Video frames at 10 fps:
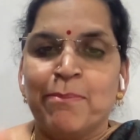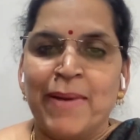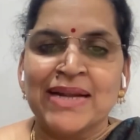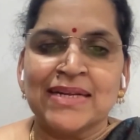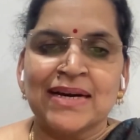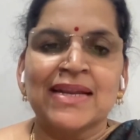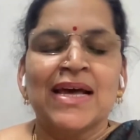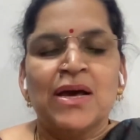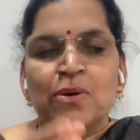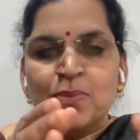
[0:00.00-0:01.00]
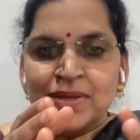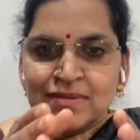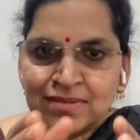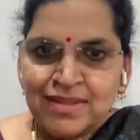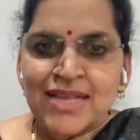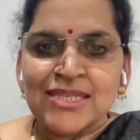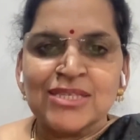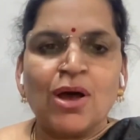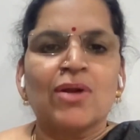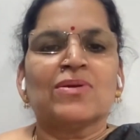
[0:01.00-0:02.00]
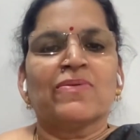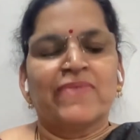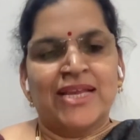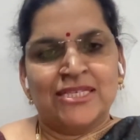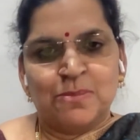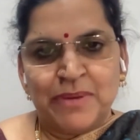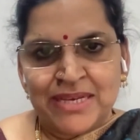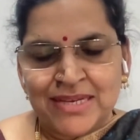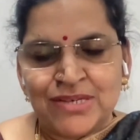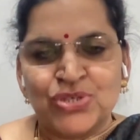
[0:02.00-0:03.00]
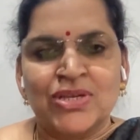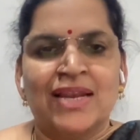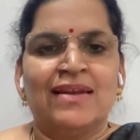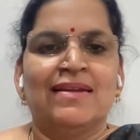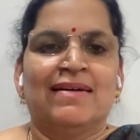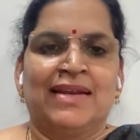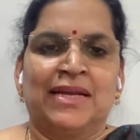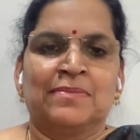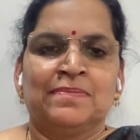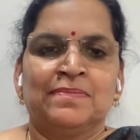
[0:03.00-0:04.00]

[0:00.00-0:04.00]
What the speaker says: better with this sort of experiential learning.